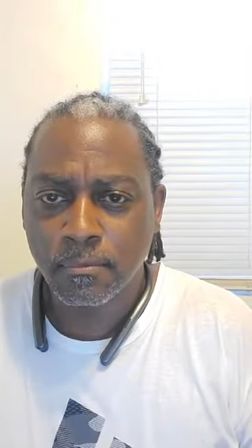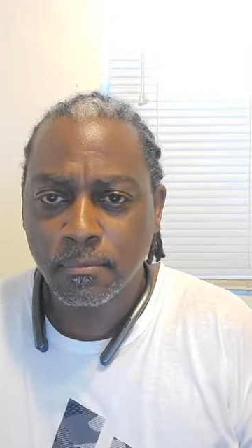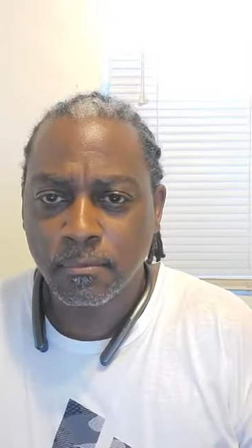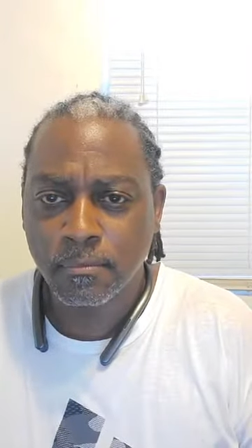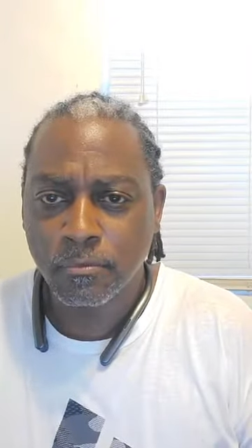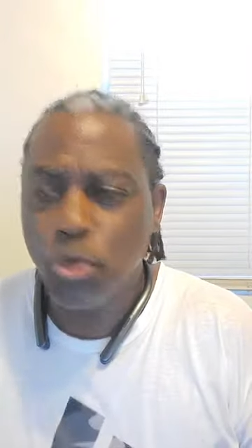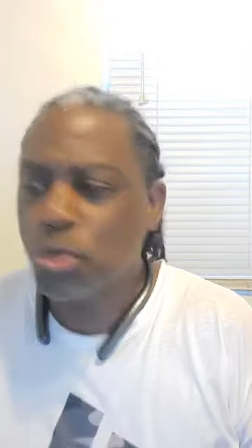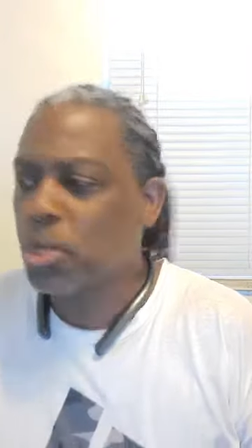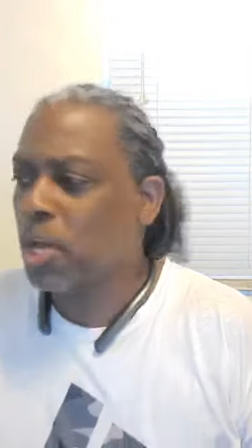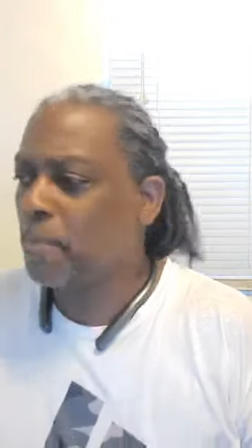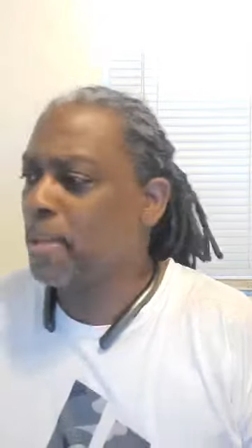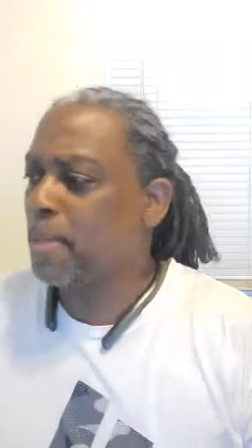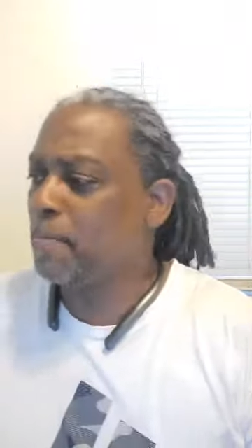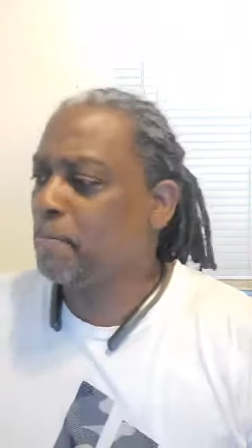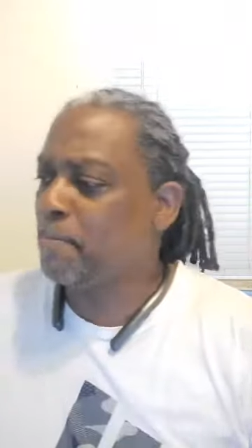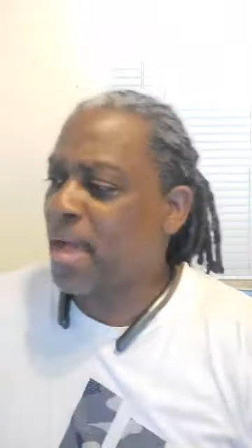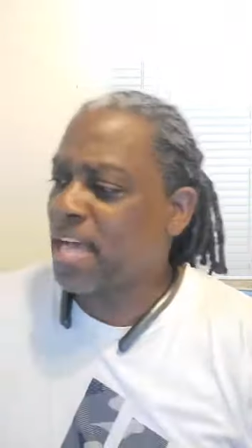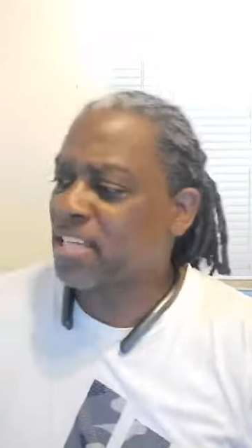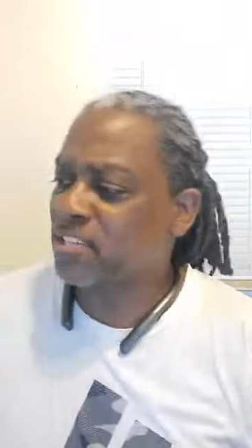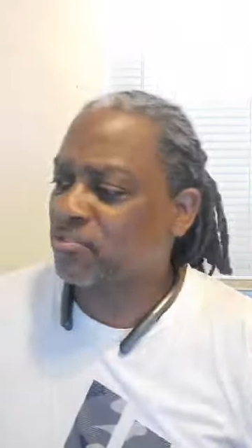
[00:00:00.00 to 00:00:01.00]
You can be
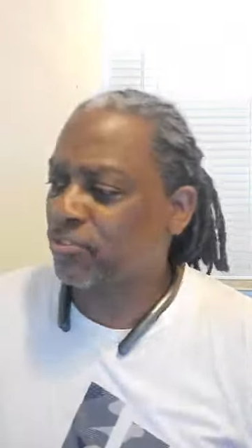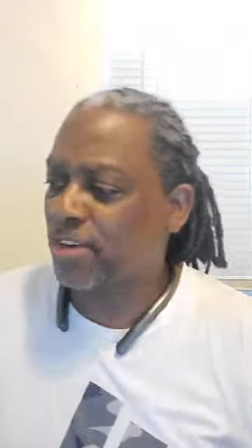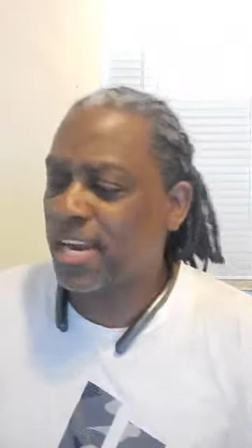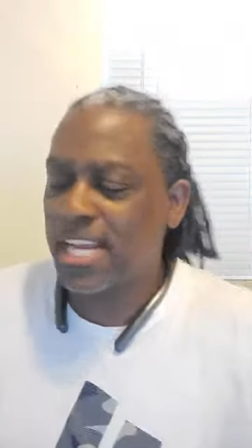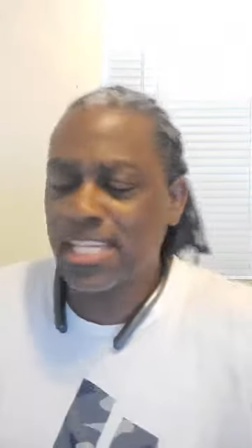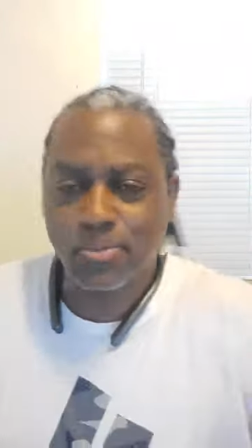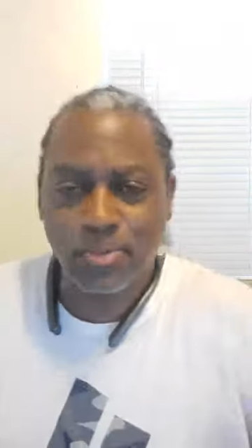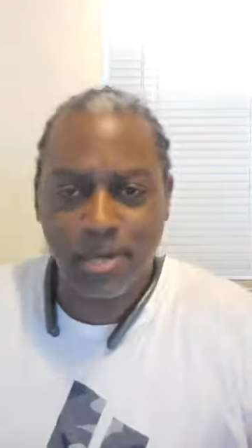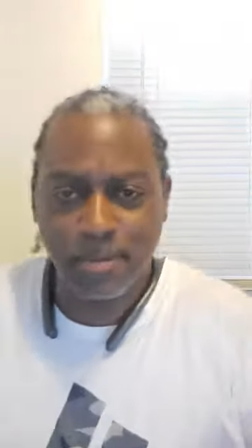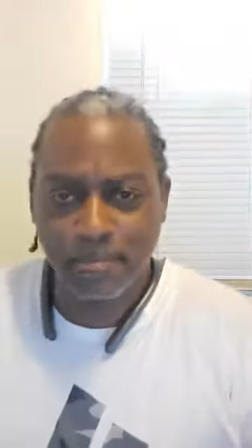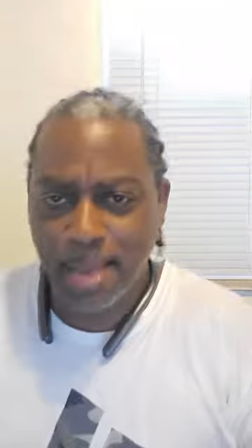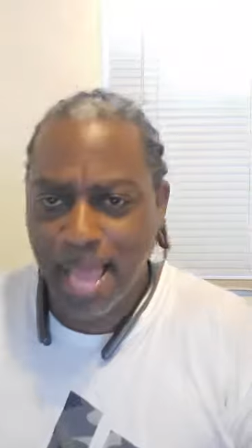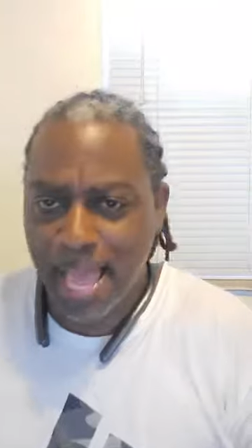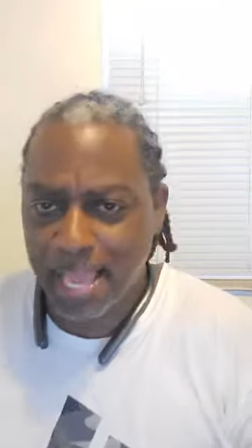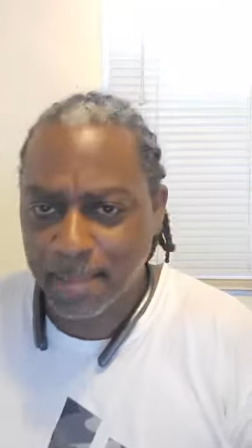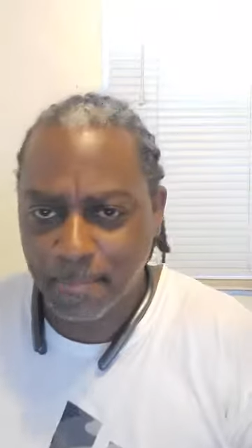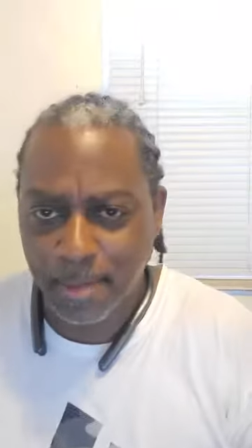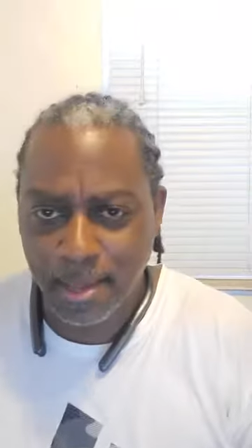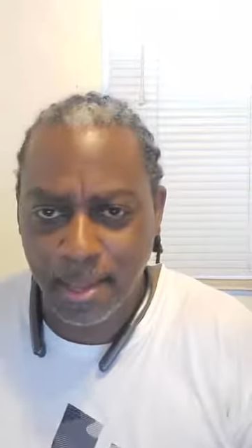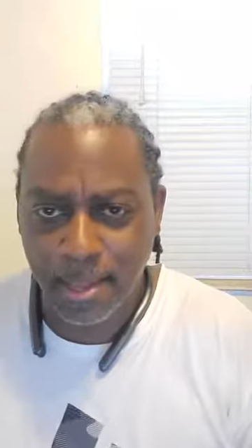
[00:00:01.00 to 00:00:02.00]
best friends with a
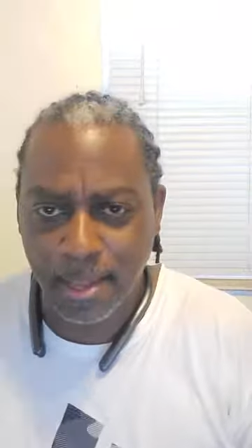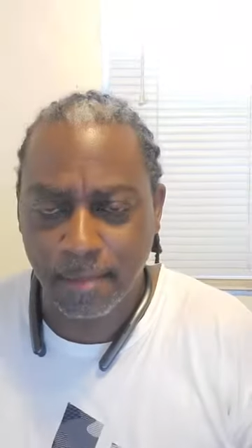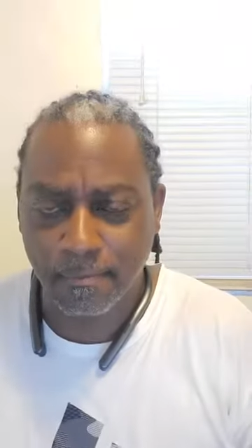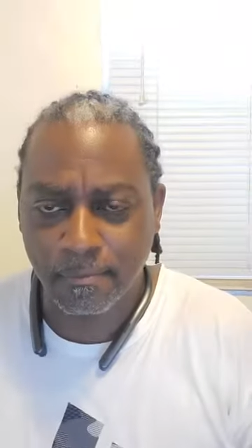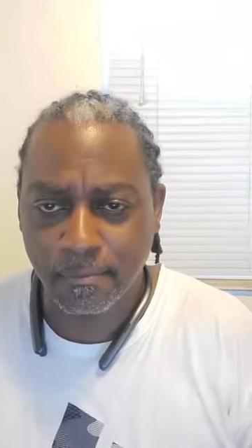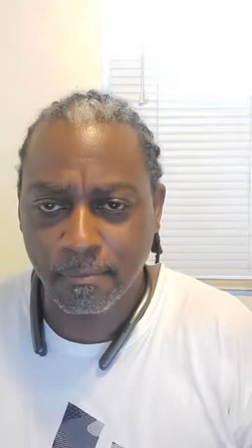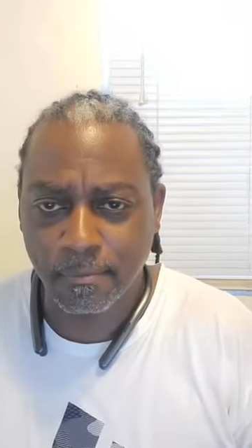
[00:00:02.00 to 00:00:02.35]
black man,